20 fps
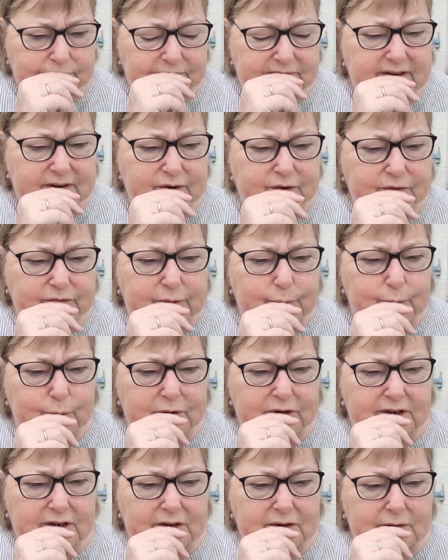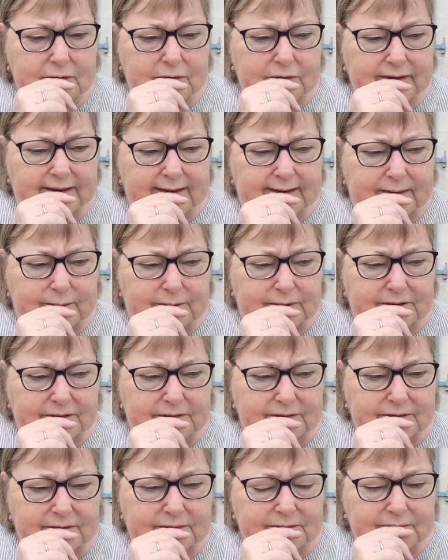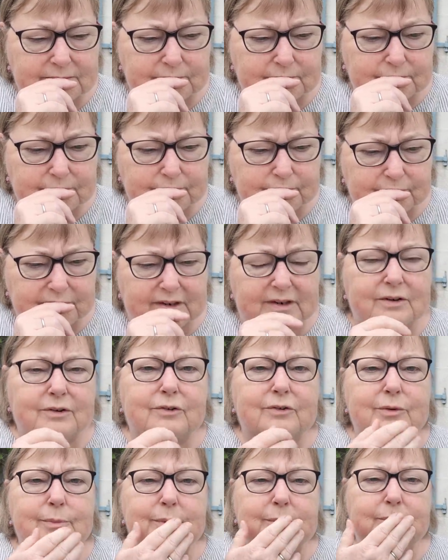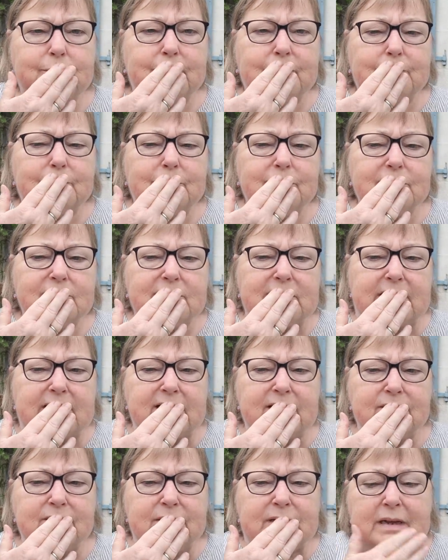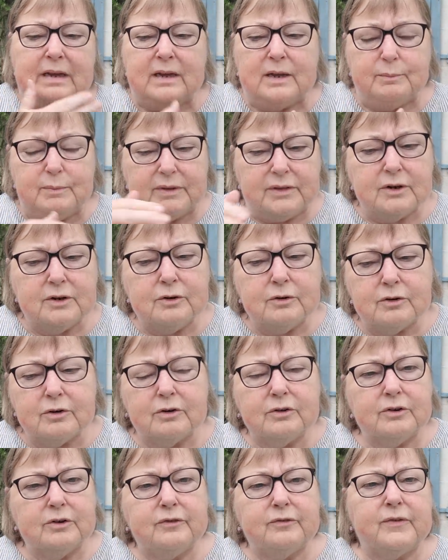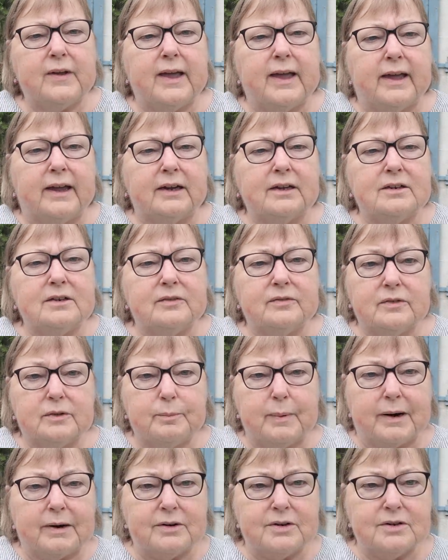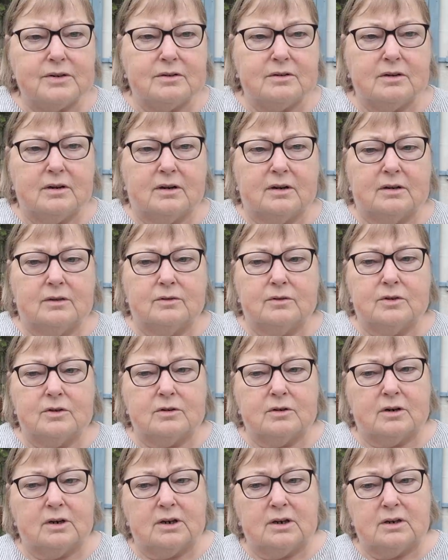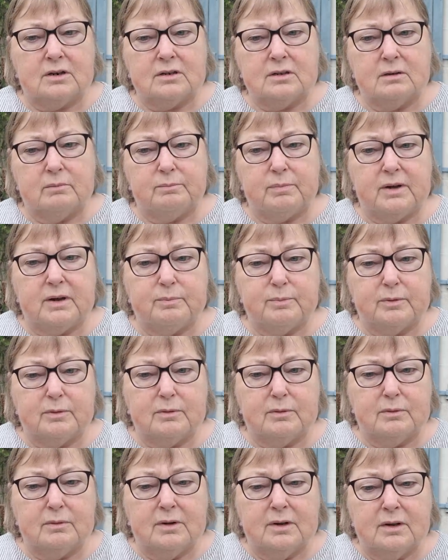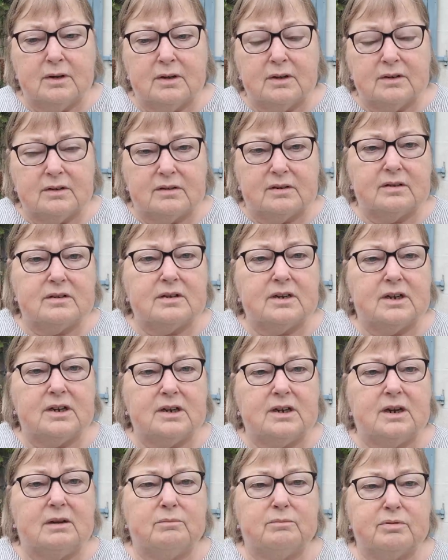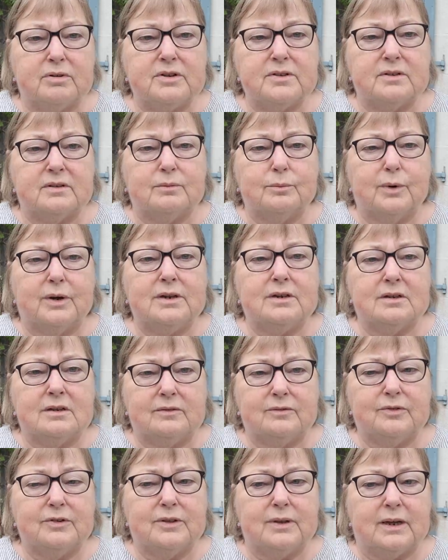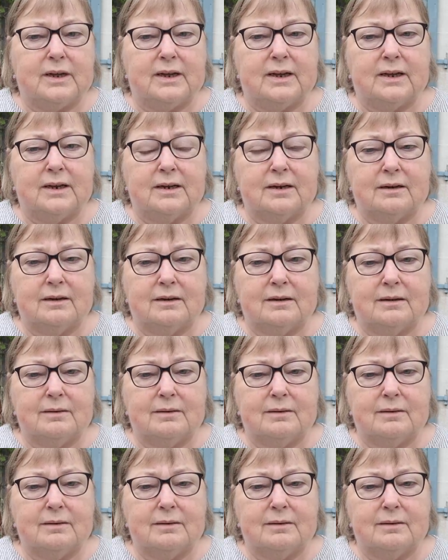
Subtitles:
They often work long hours. I can't remember what it was now, but the knock-on effect of the barristers going on strike is that people sitting in prison waiting for their